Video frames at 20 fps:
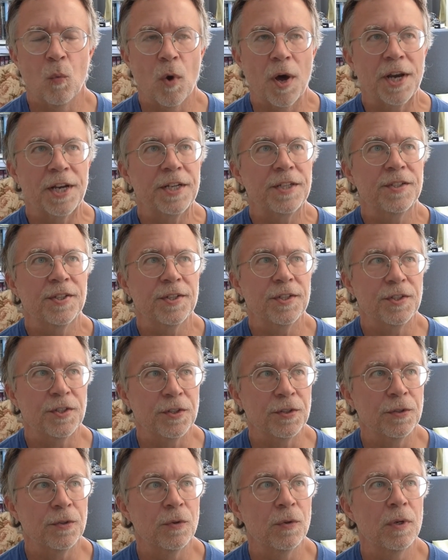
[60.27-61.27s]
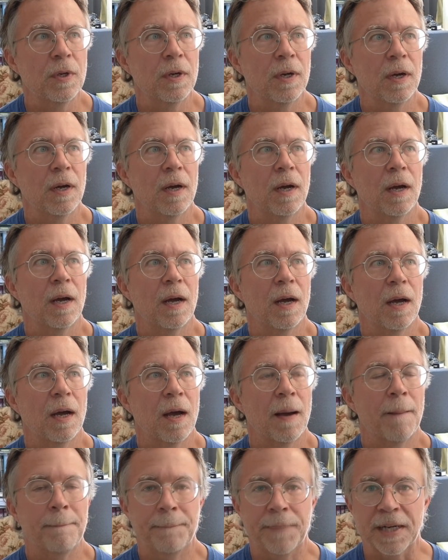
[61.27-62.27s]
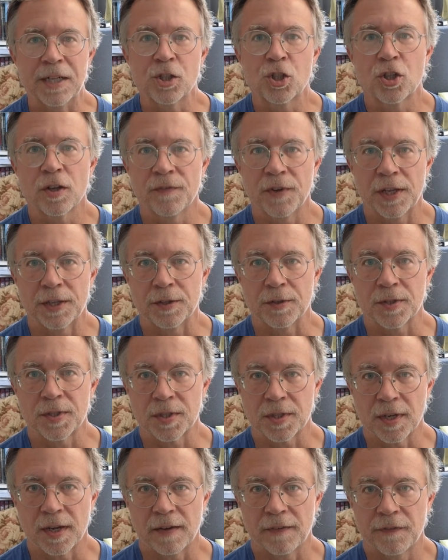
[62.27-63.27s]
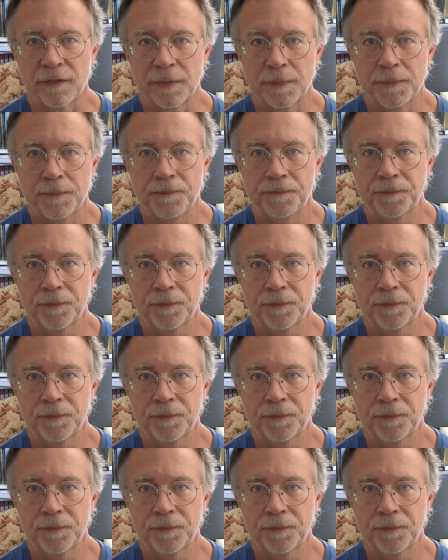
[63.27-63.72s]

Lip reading: wanted to do a bunch of other stuff.